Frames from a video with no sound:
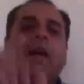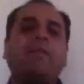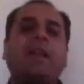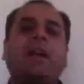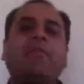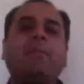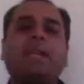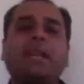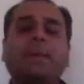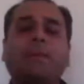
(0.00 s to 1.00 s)
and have a
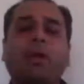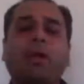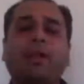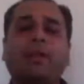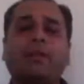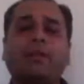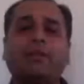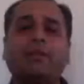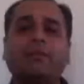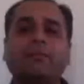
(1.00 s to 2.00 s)
meeting point
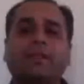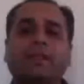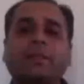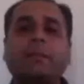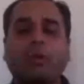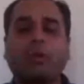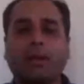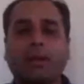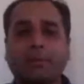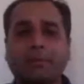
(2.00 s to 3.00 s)
in this
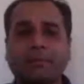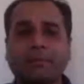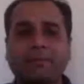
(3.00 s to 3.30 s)
program.